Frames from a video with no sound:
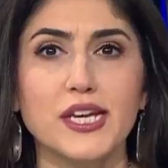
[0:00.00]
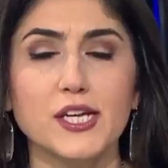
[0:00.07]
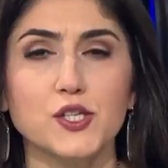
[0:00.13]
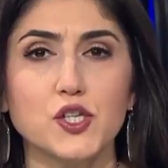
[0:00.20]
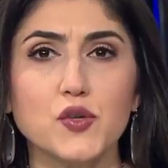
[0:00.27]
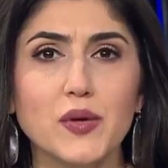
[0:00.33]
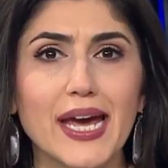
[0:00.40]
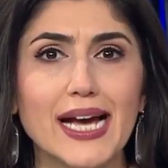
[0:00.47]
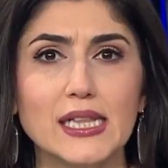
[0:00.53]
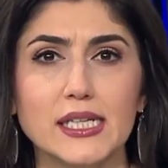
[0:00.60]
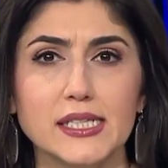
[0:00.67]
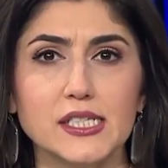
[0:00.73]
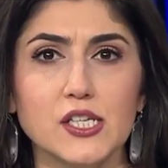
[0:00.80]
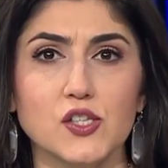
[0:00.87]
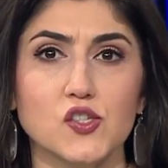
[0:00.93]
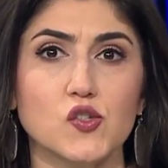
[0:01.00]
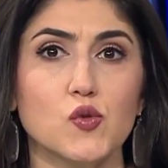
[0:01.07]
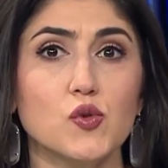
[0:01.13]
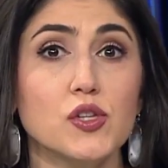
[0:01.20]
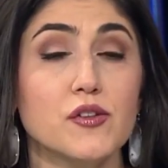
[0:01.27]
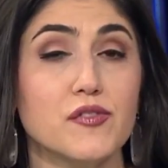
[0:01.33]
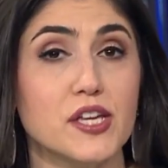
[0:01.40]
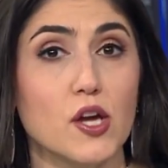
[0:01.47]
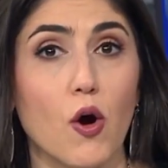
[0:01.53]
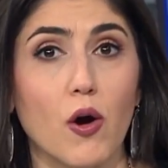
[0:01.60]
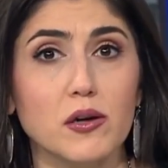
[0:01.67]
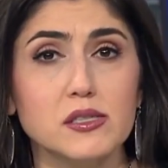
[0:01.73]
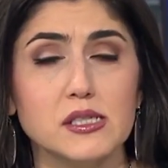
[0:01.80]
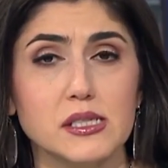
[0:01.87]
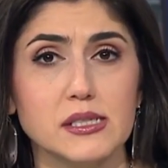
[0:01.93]
Duke Ellington School of the
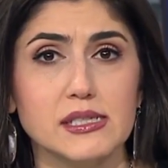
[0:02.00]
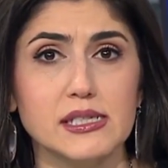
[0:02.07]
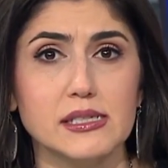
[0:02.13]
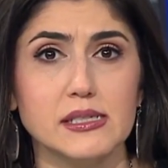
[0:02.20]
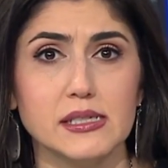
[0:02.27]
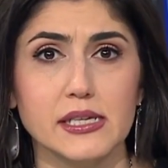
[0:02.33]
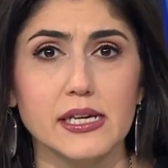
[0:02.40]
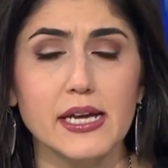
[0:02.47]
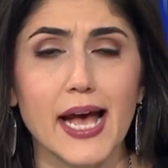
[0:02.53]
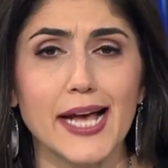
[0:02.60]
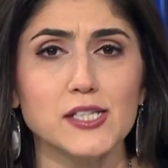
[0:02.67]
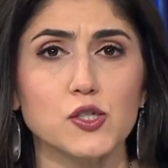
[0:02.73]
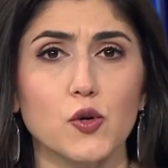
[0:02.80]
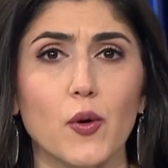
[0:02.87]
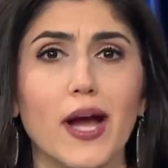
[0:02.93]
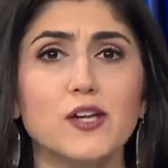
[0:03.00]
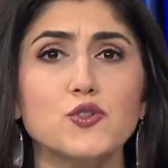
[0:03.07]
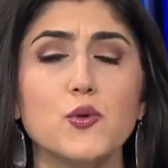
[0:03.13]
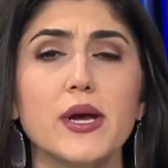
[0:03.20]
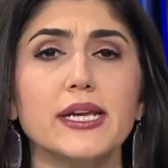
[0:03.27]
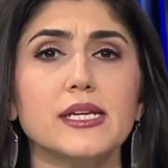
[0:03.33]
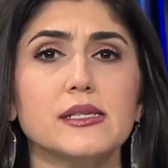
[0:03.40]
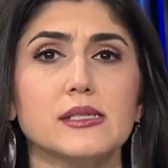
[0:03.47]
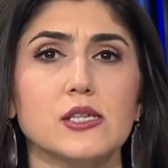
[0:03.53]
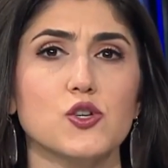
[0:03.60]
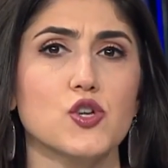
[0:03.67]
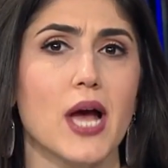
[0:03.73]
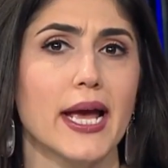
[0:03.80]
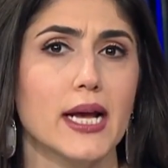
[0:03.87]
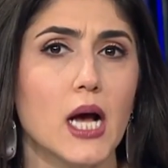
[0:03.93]
Arts in D C has graduated
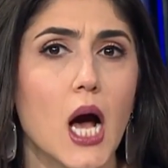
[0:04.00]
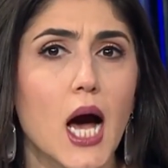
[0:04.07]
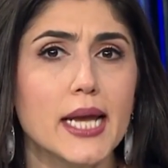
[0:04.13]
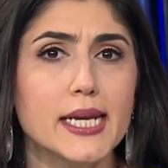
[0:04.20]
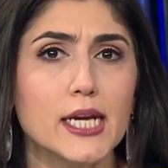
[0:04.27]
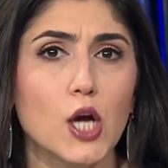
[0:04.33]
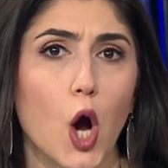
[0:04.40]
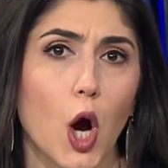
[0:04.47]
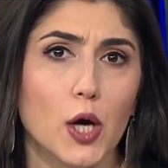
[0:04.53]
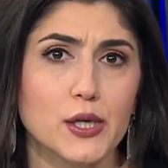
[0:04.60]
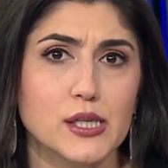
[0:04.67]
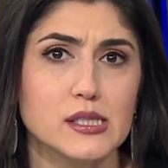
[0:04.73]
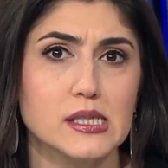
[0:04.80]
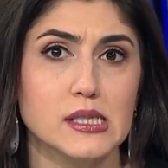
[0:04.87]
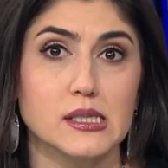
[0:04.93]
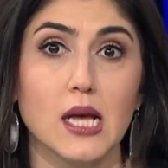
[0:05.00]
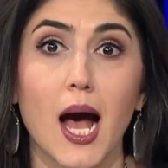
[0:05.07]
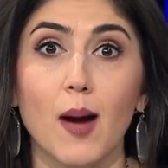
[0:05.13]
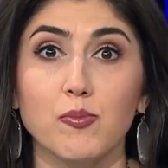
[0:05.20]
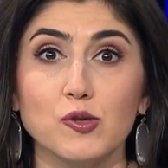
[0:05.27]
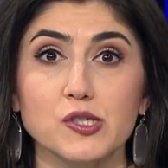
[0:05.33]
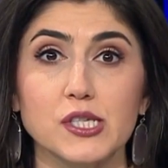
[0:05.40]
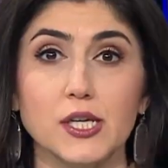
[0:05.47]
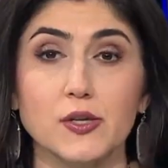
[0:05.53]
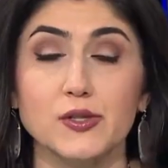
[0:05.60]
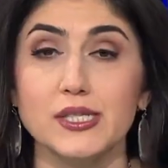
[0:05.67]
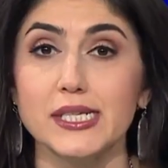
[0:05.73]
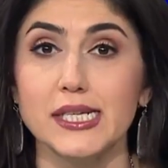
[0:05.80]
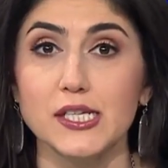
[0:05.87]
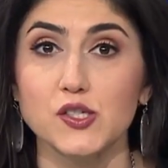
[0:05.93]
such iconic artists as opera singer
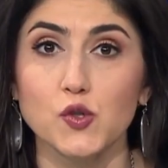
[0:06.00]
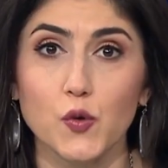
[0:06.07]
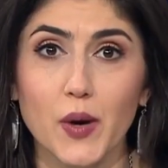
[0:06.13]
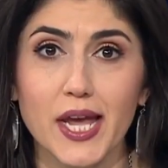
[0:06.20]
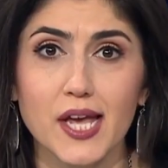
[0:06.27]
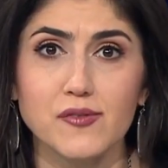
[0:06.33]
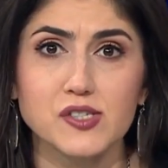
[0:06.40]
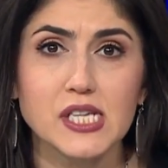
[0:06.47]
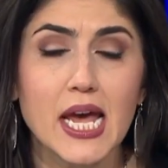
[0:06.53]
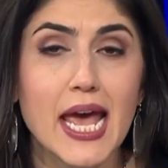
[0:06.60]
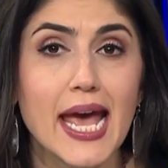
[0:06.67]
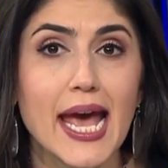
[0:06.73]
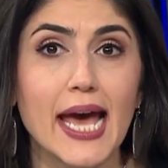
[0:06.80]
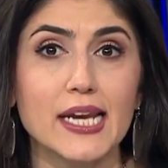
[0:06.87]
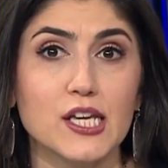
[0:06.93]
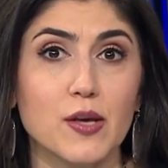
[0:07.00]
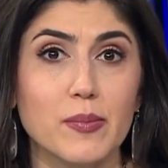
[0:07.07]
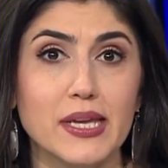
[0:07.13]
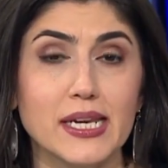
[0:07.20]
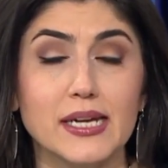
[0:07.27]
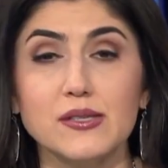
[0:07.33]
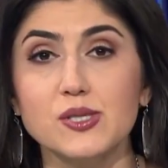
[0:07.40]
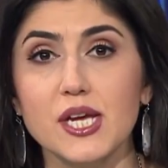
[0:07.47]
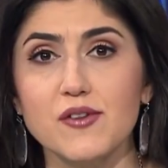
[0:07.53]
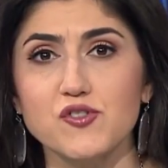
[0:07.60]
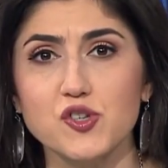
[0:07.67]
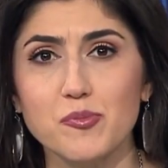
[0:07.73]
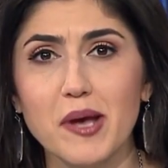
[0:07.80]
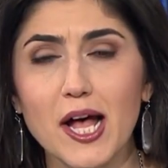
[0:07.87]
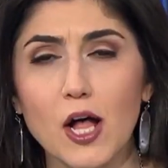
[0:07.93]
Denise Graves and comedian Dave
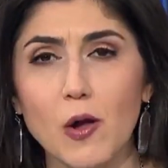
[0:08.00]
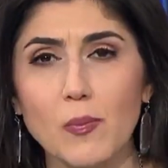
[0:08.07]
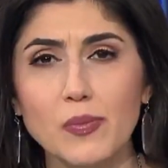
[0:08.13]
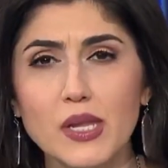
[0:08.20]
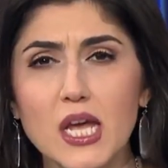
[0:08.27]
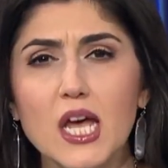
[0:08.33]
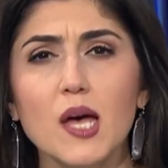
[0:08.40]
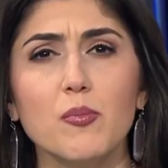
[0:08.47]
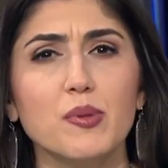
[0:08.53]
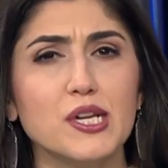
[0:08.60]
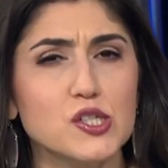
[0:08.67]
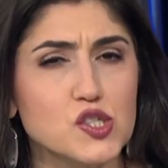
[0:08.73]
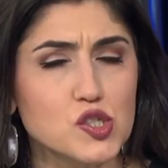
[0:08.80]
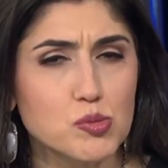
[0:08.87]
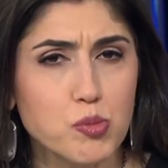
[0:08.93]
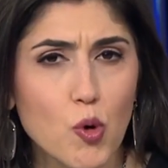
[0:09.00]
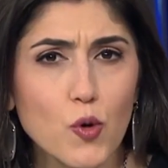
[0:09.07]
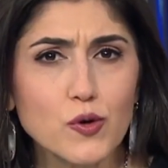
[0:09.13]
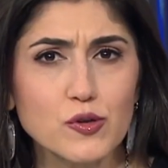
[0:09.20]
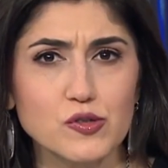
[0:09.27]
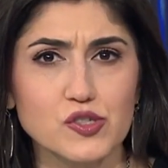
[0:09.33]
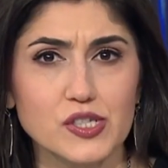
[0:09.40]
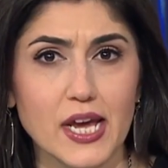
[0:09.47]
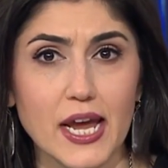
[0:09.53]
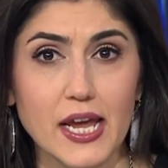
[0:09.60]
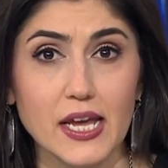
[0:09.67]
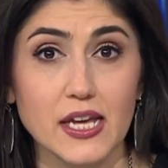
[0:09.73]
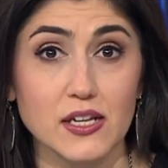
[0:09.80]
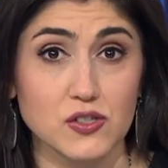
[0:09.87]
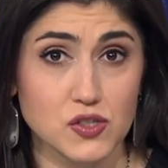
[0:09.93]
Chappelle. But its supporters
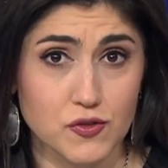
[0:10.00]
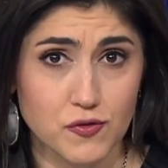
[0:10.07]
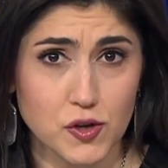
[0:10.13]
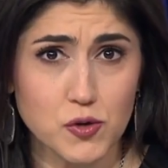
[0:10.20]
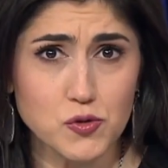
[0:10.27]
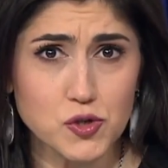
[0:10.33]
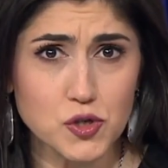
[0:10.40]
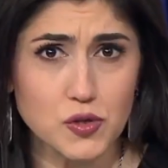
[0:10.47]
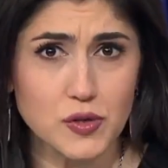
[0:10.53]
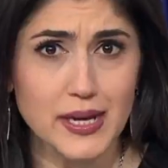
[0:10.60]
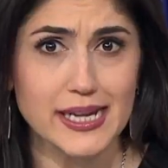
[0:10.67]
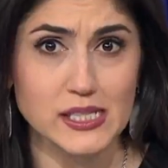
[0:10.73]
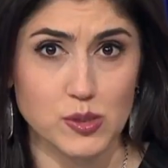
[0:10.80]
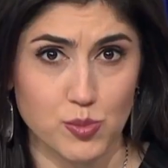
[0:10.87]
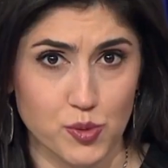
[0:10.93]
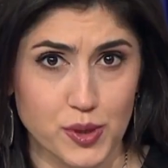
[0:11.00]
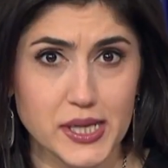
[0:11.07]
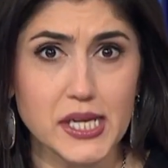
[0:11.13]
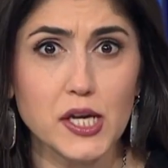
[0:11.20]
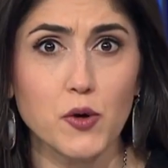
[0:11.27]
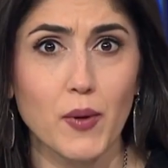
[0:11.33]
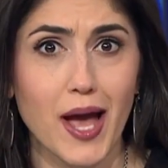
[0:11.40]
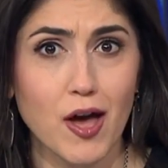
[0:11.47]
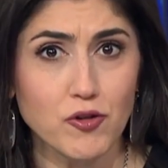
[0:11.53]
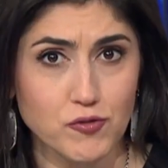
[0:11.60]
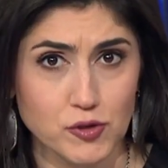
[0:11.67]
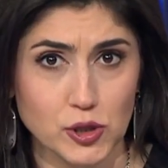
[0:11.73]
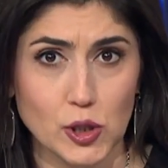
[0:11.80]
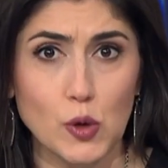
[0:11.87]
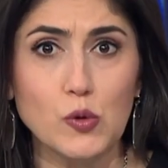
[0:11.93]
say its future as a breeding ground
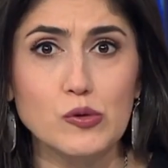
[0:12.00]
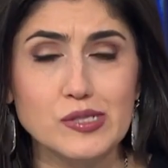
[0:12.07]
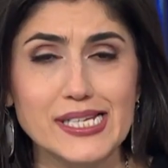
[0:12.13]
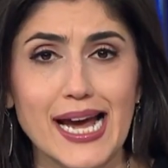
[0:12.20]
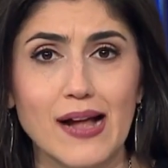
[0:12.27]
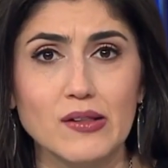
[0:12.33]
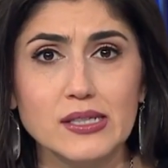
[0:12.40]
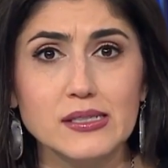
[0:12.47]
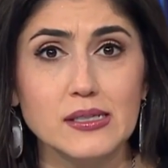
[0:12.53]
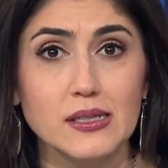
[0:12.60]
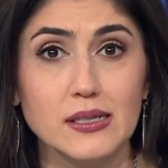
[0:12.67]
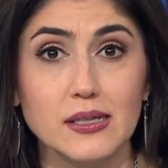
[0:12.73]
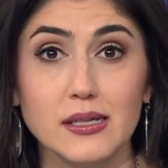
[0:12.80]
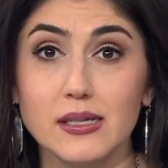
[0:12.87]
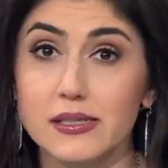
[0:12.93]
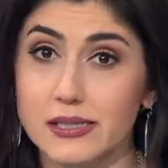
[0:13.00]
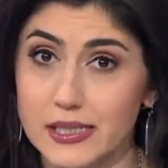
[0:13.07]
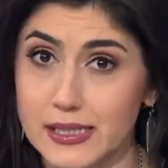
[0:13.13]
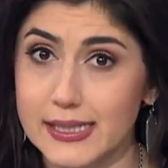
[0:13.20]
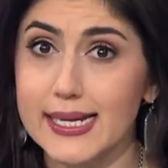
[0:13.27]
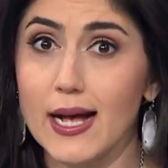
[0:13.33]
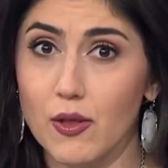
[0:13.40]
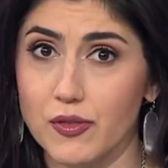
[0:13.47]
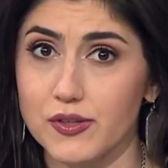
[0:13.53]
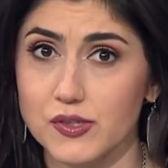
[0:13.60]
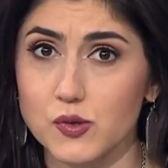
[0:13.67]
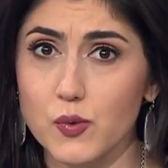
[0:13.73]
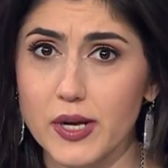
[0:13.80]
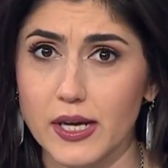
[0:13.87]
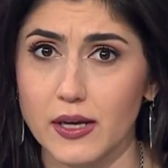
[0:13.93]
for local talent is in doubt
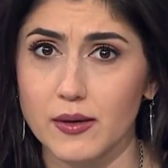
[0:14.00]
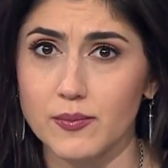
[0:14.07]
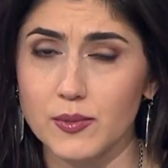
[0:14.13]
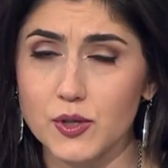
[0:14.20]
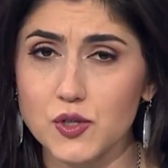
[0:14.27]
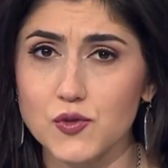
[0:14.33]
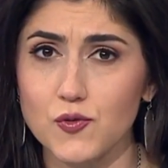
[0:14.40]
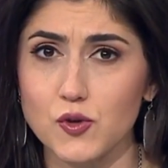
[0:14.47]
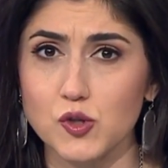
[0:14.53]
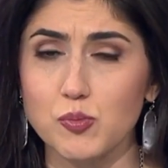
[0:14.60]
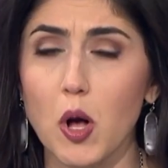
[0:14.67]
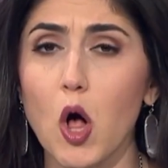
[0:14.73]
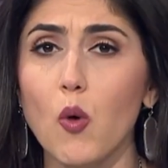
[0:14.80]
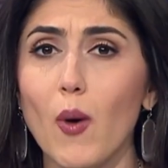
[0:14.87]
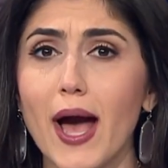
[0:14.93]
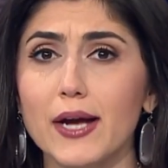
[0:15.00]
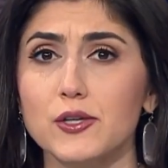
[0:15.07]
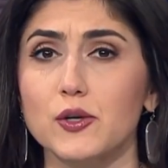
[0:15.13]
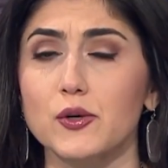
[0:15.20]
this week. News four's Paul Wagner